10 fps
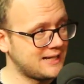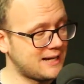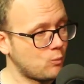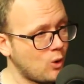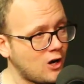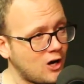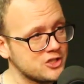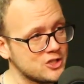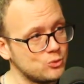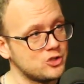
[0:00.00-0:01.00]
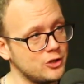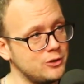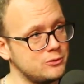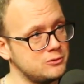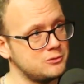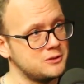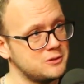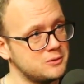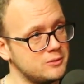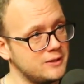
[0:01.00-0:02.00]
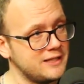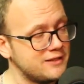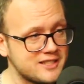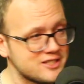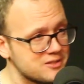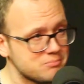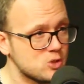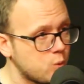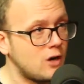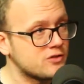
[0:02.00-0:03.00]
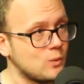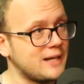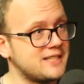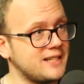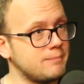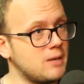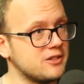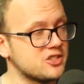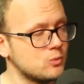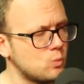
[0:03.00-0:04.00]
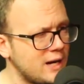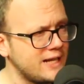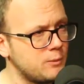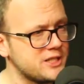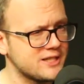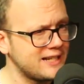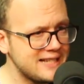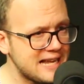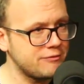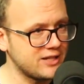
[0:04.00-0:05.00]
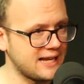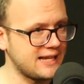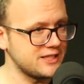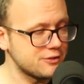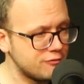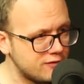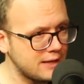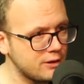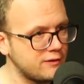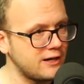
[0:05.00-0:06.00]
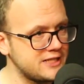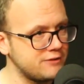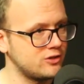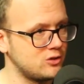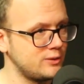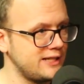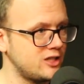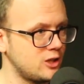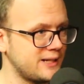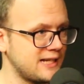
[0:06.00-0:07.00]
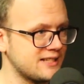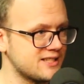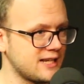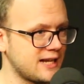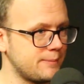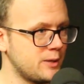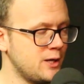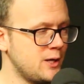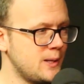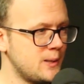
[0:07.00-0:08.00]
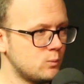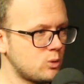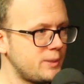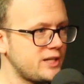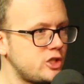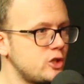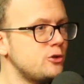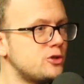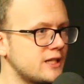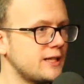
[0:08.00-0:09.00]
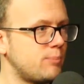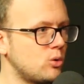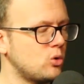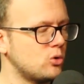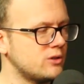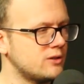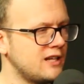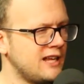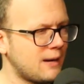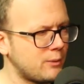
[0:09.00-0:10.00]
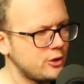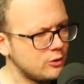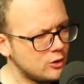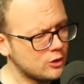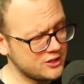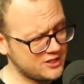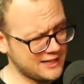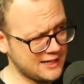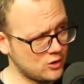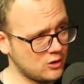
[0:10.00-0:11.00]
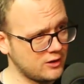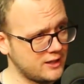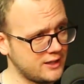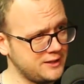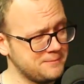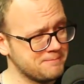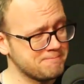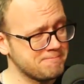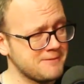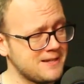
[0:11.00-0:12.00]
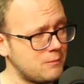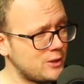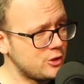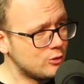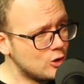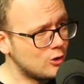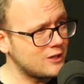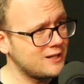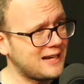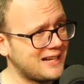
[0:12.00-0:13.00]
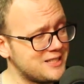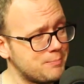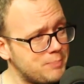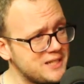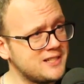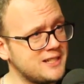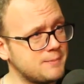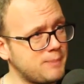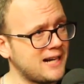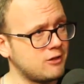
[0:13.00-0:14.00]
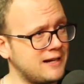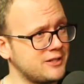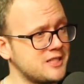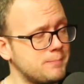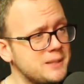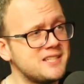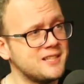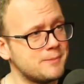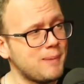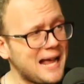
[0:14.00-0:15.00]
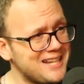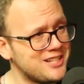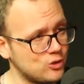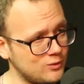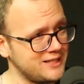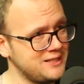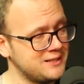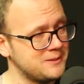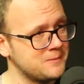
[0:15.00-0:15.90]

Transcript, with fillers: And what Arsenal do in this 12 to 18 months, the way in which they navigate this very, very difficult economic landscape will be hugely important. And when you look at Stan Kroenke and when you look at his business background, his business pedigree,